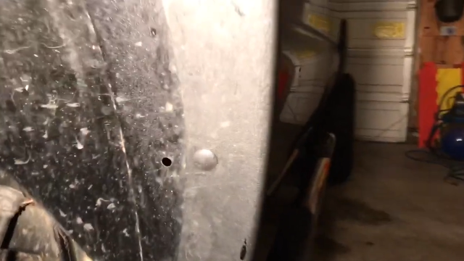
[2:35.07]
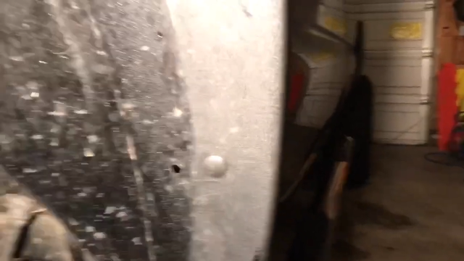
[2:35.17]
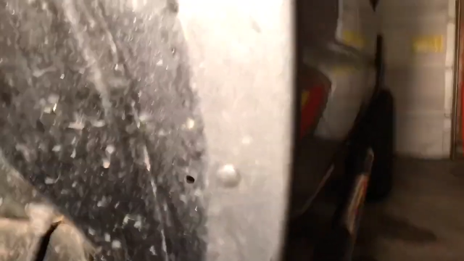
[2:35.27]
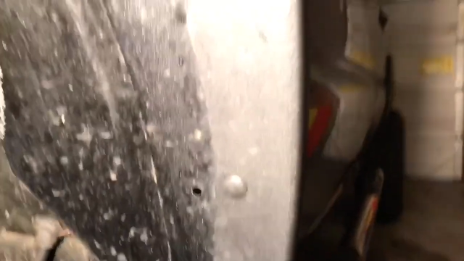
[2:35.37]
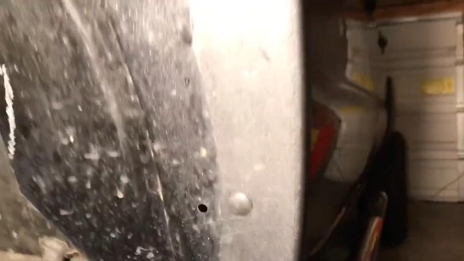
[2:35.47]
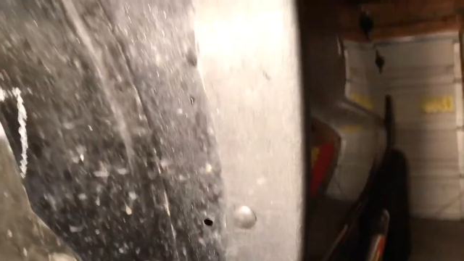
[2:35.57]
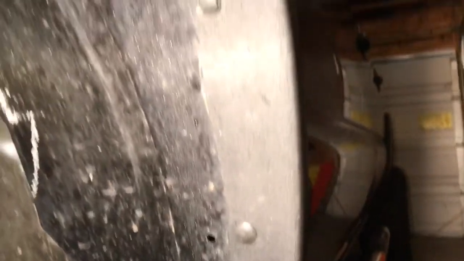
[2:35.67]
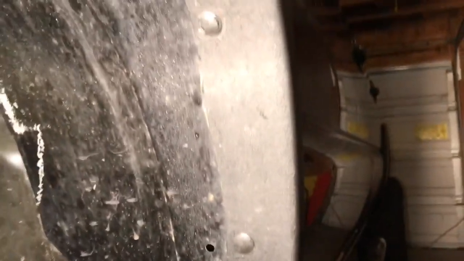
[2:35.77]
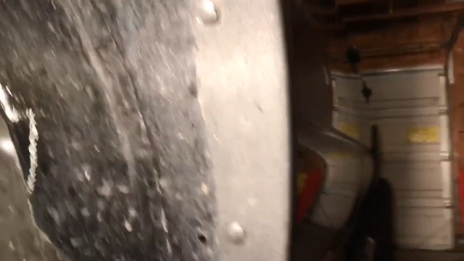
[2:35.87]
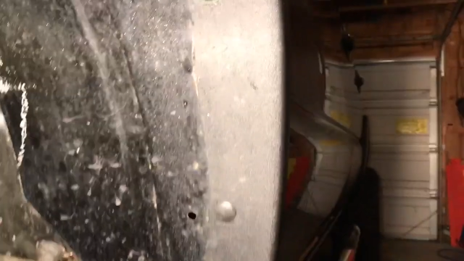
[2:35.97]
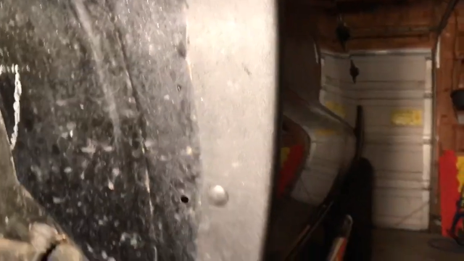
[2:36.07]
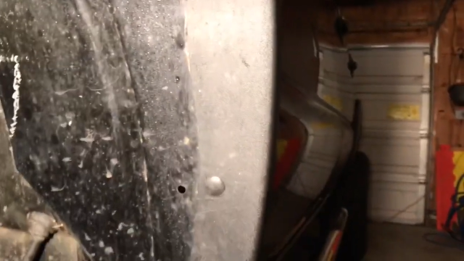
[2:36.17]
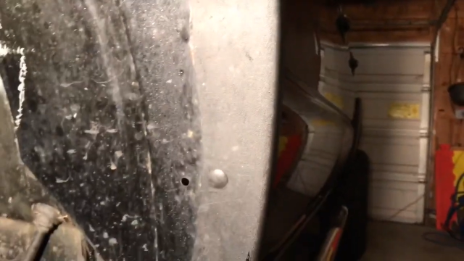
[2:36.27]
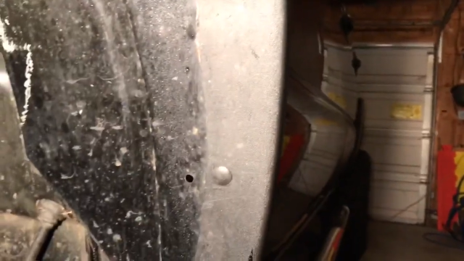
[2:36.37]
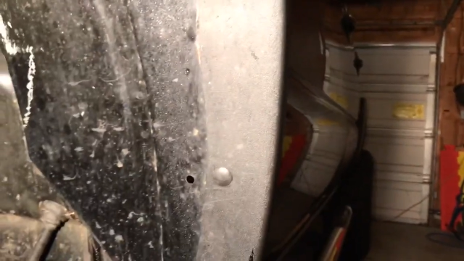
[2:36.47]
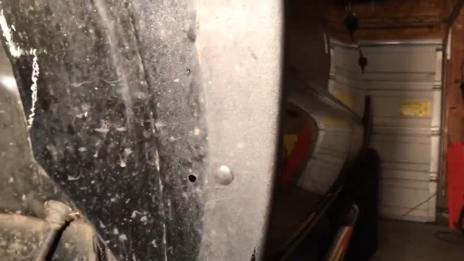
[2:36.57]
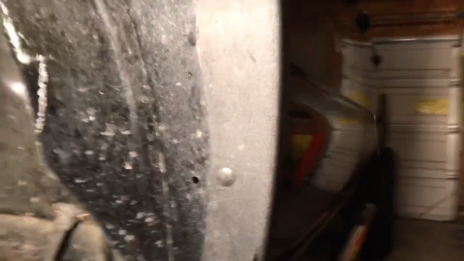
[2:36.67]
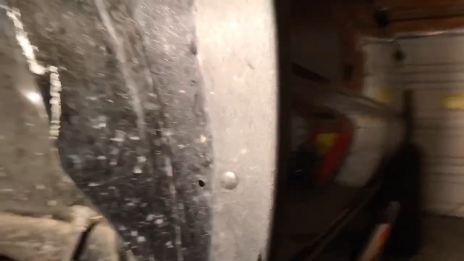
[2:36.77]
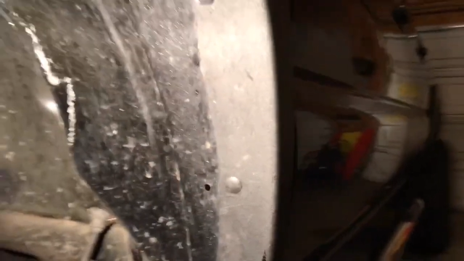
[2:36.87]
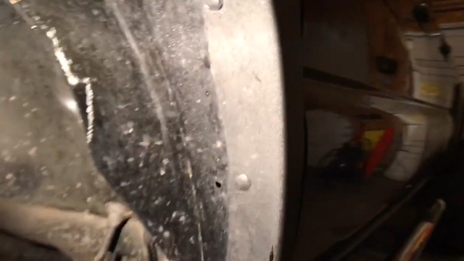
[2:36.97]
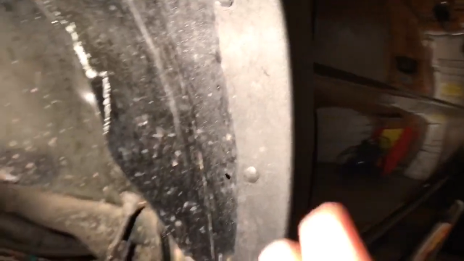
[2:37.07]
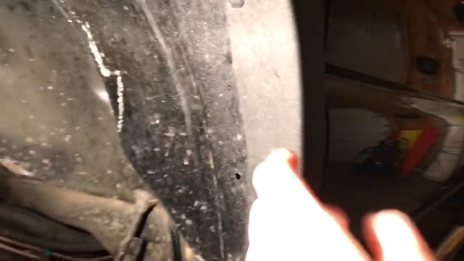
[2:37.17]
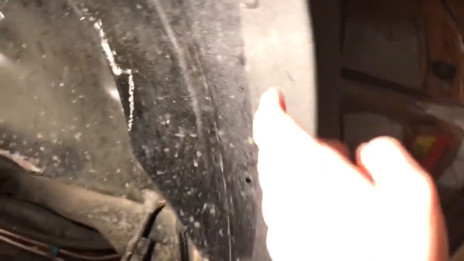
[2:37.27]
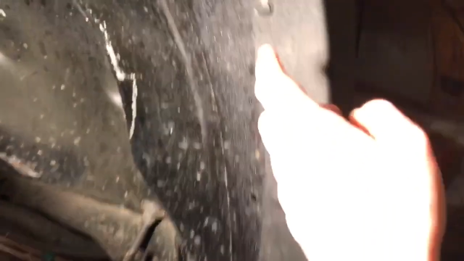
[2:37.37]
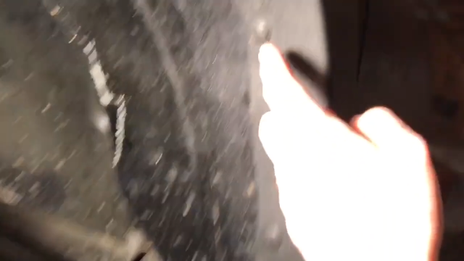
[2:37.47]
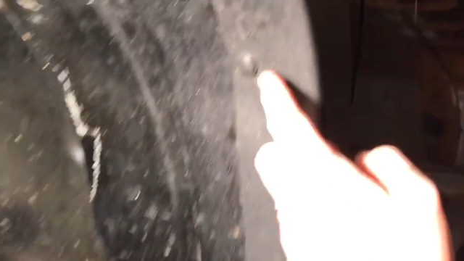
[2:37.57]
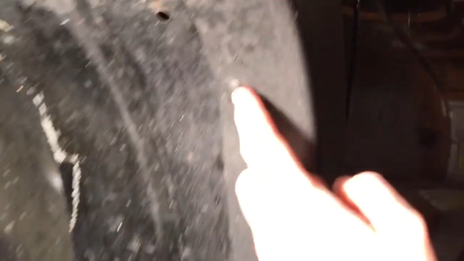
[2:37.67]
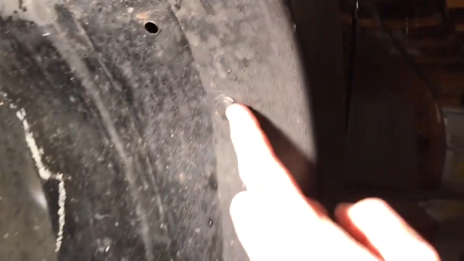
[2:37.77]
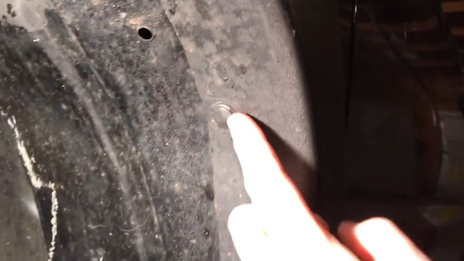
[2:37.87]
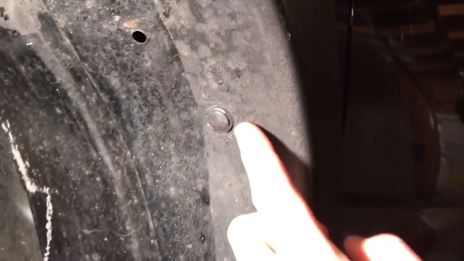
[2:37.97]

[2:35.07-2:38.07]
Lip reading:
[unreadable: no face in view]